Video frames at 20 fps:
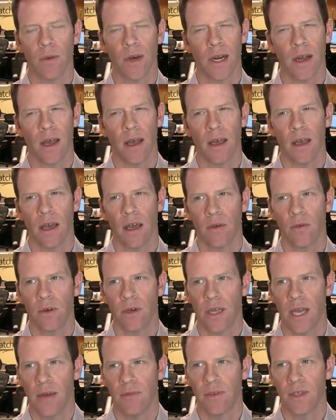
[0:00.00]
But I, I,
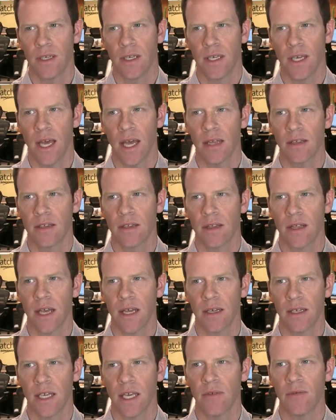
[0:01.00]
would have to guess
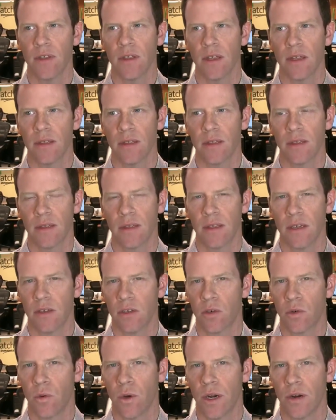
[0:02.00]
that given that the
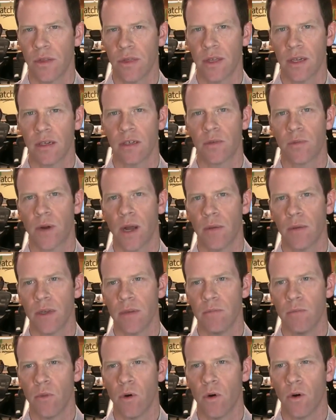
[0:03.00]
Twitter thing is
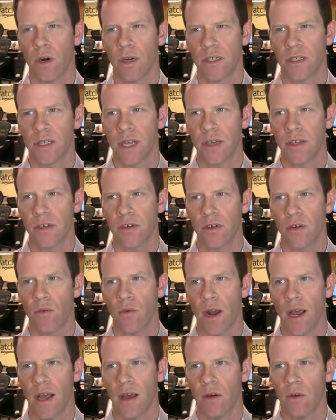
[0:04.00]
probably more centered
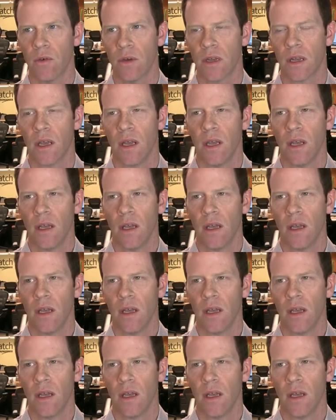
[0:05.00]
around